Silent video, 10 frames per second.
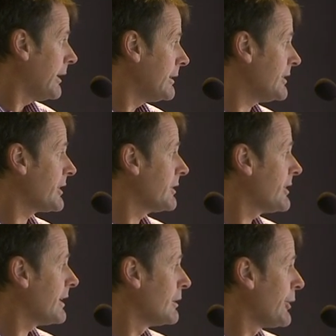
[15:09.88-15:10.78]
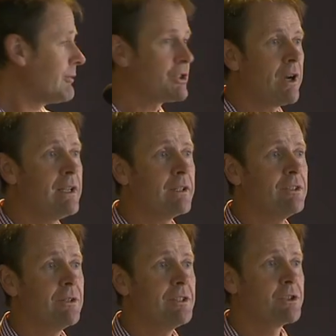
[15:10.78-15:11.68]
And that's going to take a lot of training.
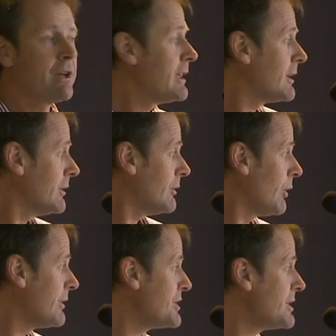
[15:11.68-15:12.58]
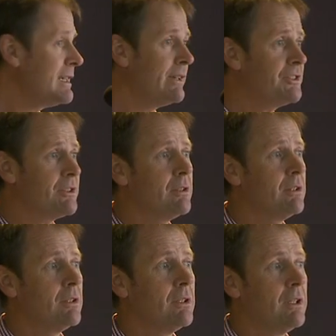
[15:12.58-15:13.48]
So it's training of engineers
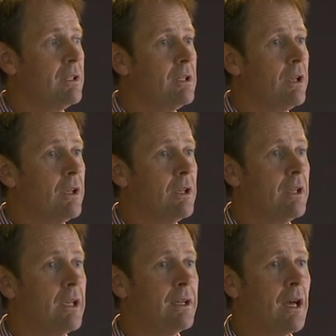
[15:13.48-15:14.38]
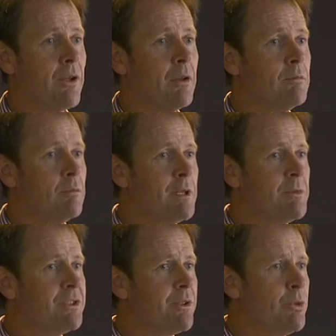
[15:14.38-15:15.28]
and other
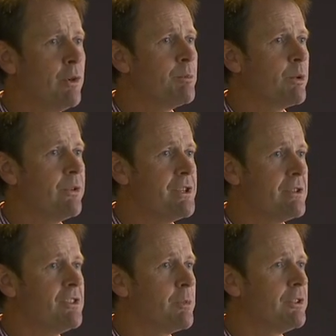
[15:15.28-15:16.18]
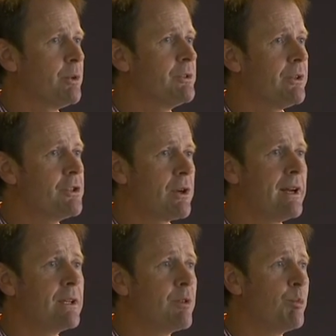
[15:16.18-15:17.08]
members of the building professions, but it's also
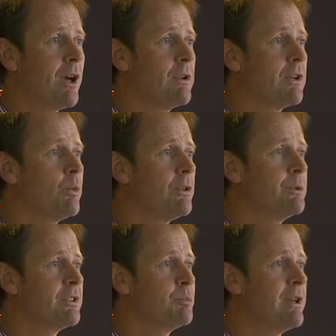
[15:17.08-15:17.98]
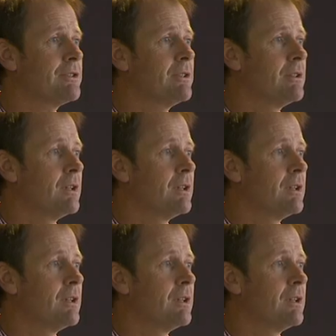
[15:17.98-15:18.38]
training of the public, what to expect.